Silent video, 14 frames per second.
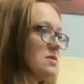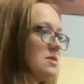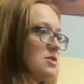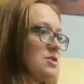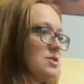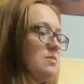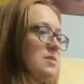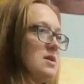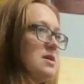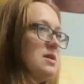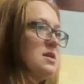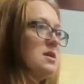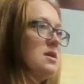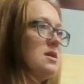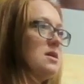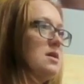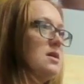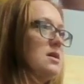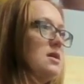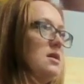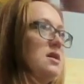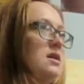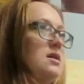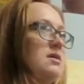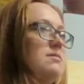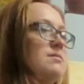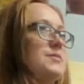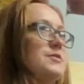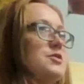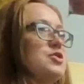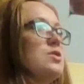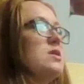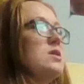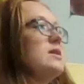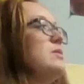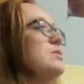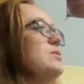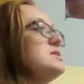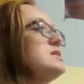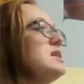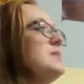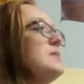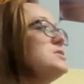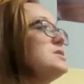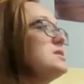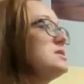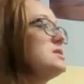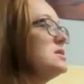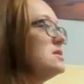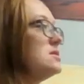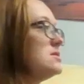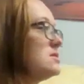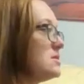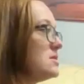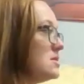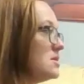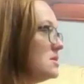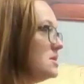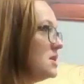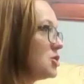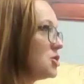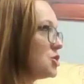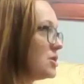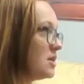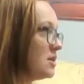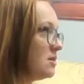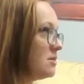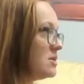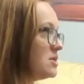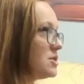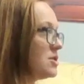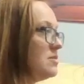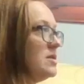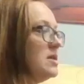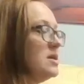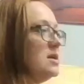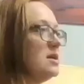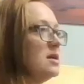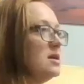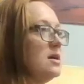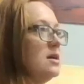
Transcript: This could be struggling with substances, addiction. This could be